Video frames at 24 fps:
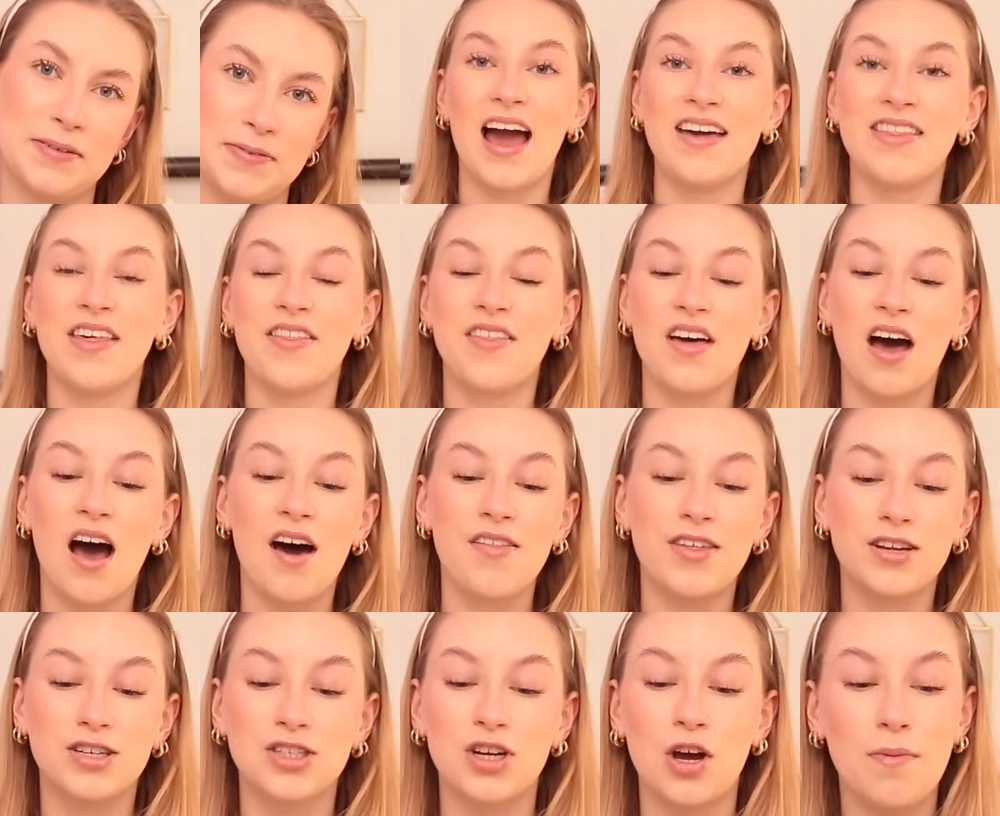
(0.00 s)
And then the
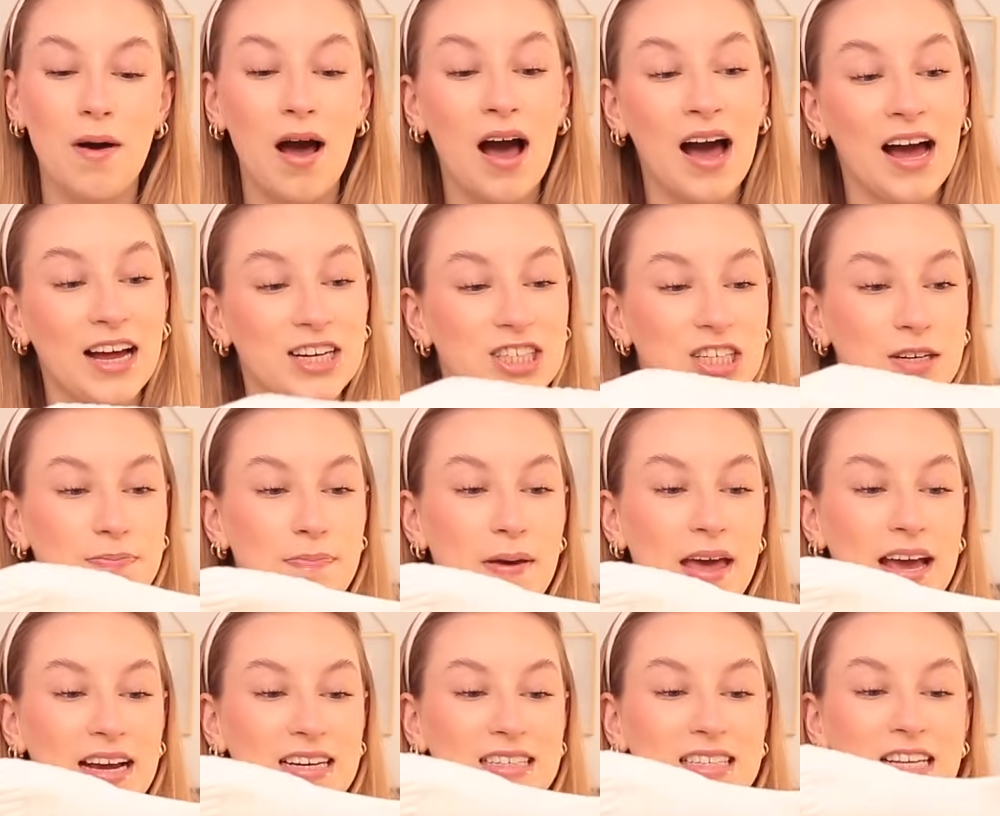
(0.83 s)
other top, I actually
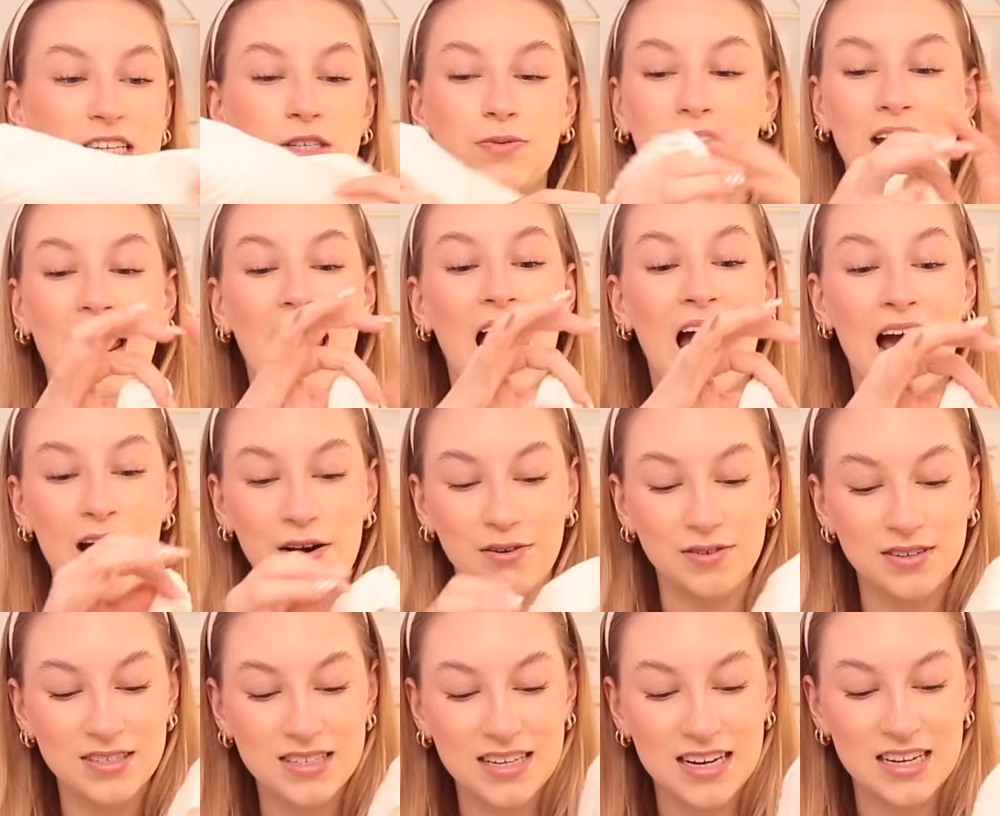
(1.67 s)
picked this one
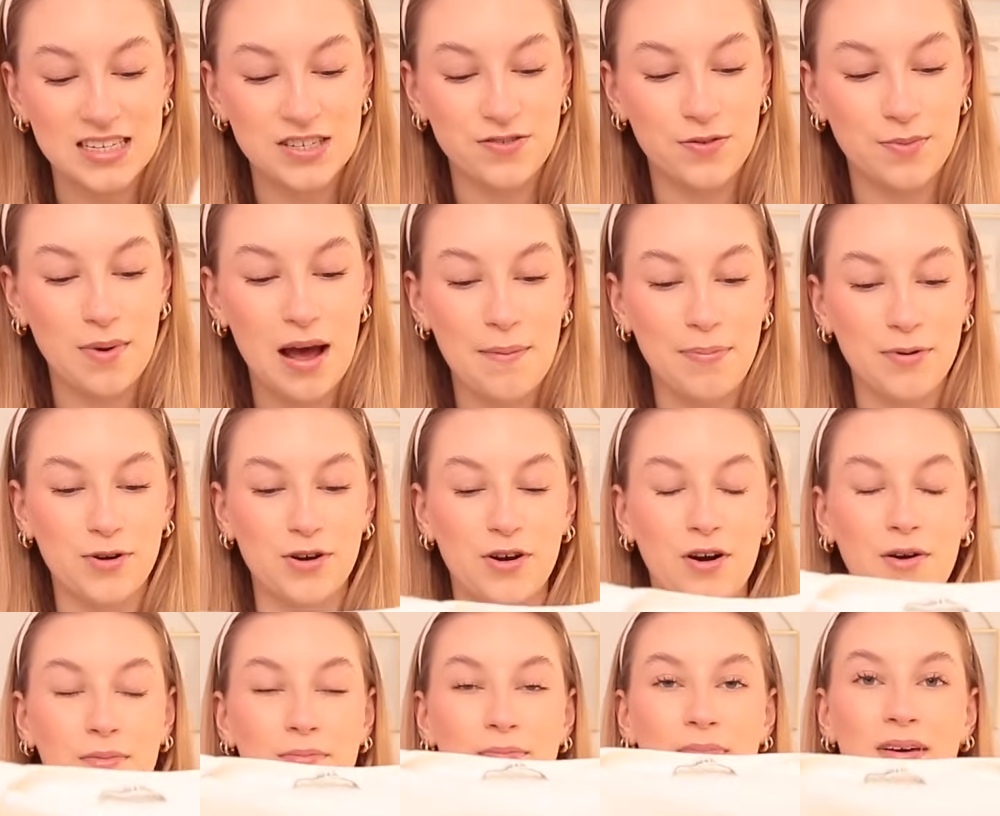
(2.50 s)
out. It's from
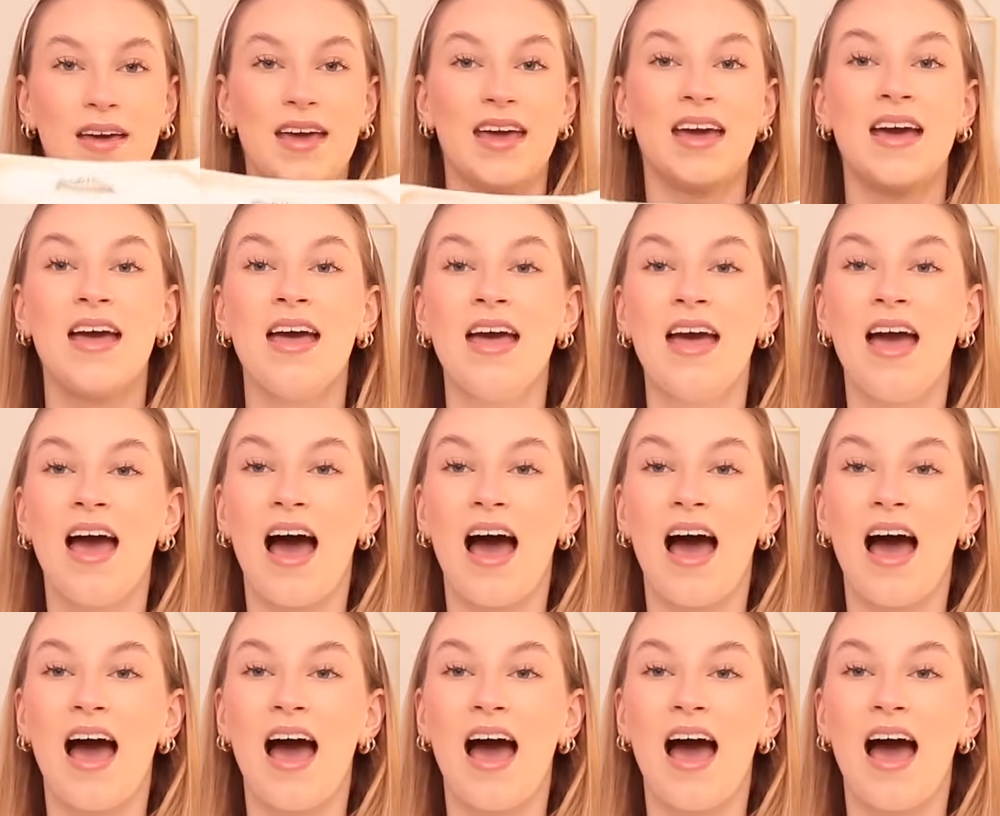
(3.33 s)
Abercrombie.